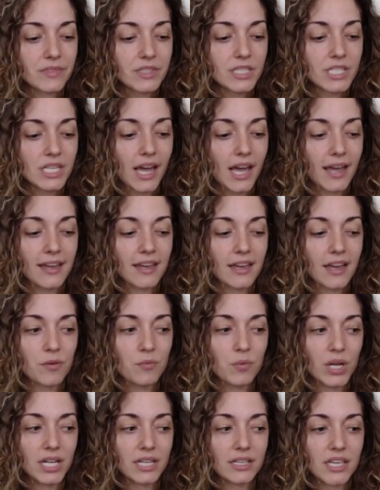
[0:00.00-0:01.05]
I
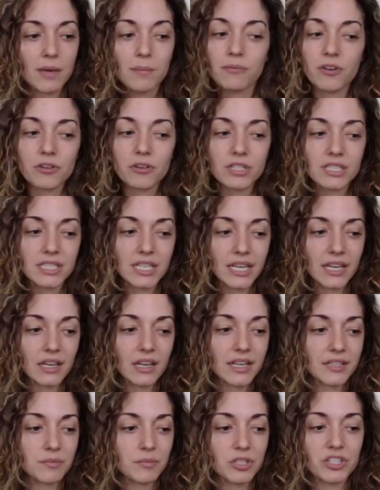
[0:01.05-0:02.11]
want to keep focusing
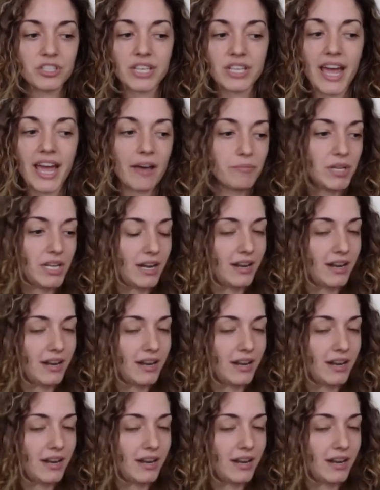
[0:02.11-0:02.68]
as much as I have been on